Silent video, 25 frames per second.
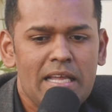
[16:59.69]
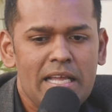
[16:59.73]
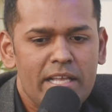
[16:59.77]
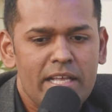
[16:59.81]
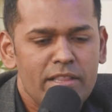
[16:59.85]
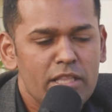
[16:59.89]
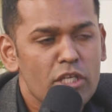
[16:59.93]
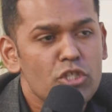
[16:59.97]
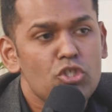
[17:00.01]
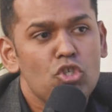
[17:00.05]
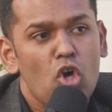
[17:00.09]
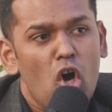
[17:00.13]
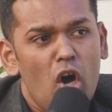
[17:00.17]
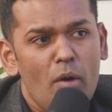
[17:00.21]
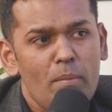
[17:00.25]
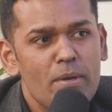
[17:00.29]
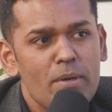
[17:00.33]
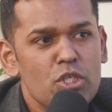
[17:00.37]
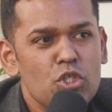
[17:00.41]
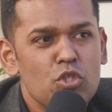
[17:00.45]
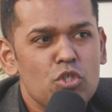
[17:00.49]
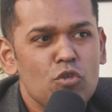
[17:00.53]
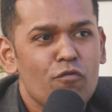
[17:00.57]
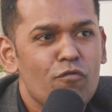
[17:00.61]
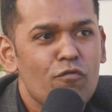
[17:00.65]
The job
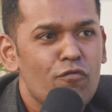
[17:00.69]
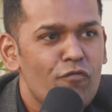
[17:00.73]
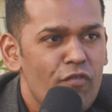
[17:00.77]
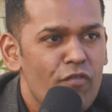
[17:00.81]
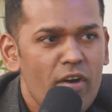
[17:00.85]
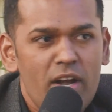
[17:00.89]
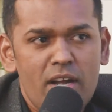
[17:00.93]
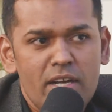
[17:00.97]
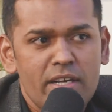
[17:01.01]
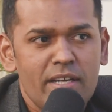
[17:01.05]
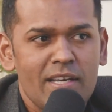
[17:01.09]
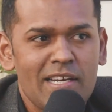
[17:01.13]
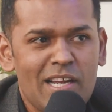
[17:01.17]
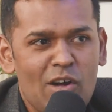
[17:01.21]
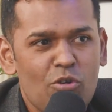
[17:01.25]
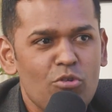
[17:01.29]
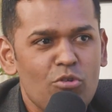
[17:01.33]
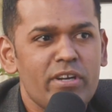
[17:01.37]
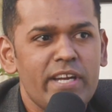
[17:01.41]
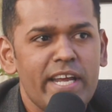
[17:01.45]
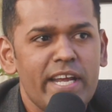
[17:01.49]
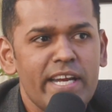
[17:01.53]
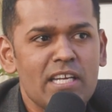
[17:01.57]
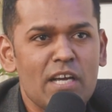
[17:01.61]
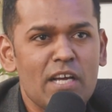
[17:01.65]
is to filter out
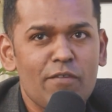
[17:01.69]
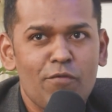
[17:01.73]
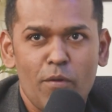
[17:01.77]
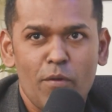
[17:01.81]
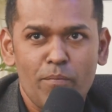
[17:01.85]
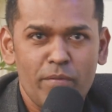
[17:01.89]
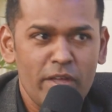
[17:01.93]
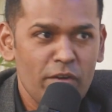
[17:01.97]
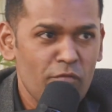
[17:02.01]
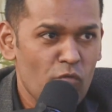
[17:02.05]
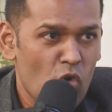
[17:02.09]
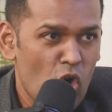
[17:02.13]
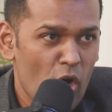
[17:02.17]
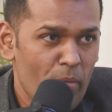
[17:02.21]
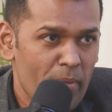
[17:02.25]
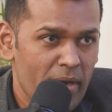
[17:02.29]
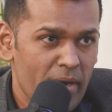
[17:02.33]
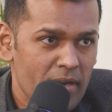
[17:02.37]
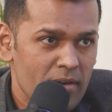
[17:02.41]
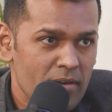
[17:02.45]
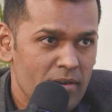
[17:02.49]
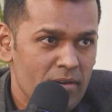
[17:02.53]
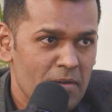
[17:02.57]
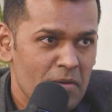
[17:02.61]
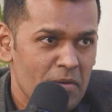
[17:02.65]
data from the
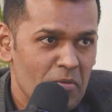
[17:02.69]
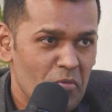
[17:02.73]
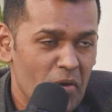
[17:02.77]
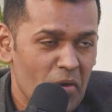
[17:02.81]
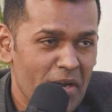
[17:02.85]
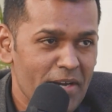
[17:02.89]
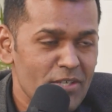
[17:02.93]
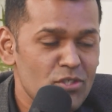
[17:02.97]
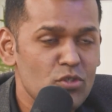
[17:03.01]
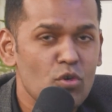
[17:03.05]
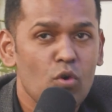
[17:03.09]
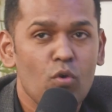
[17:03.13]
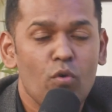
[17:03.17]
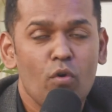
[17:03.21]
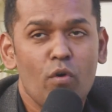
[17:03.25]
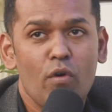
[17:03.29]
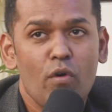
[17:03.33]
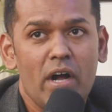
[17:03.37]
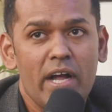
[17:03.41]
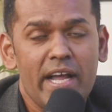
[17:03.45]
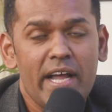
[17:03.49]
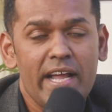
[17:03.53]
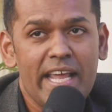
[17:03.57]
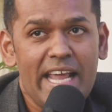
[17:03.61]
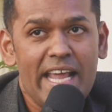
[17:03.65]
environment, right? So
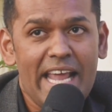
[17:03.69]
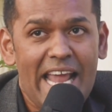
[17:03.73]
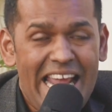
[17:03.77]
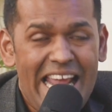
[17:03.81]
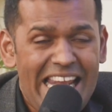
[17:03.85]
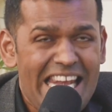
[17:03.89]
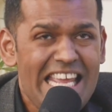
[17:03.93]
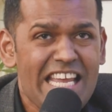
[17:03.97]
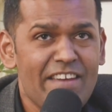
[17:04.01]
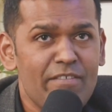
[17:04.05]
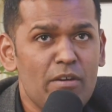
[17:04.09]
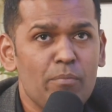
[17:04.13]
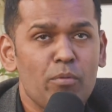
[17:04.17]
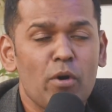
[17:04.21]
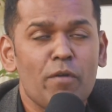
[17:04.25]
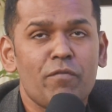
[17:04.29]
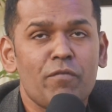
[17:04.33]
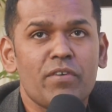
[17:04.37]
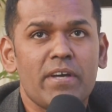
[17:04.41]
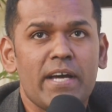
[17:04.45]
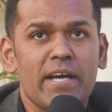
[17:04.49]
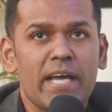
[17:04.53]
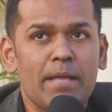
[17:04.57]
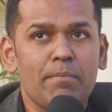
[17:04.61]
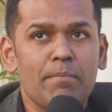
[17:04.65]
any given point of
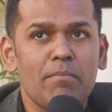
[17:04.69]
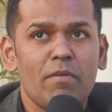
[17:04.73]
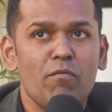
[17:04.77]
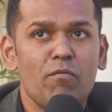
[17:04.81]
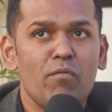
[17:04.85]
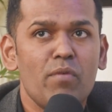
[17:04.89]
time,